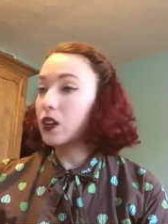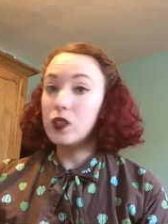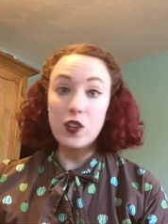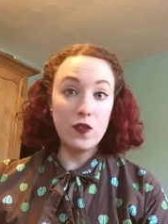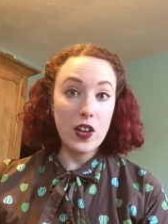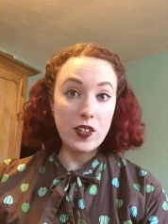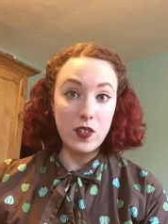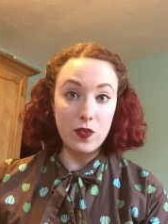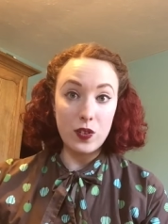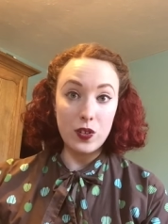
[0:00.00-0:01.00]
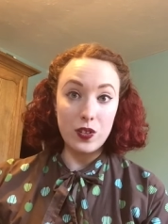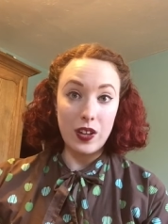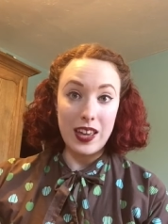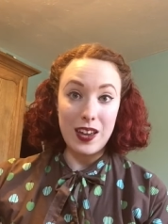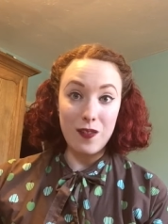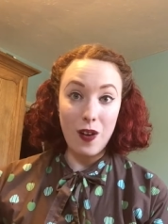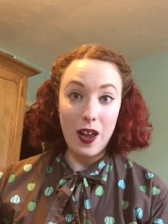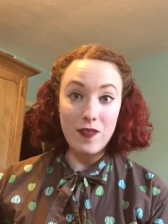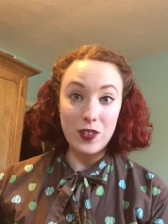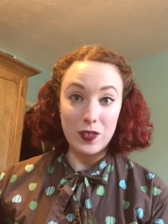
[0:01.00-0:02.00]
So first of all, it
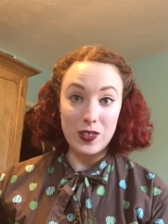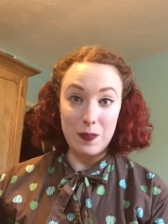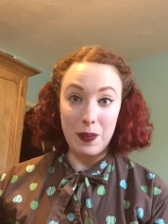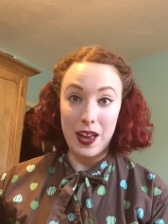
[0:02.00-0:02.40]
arrived on St.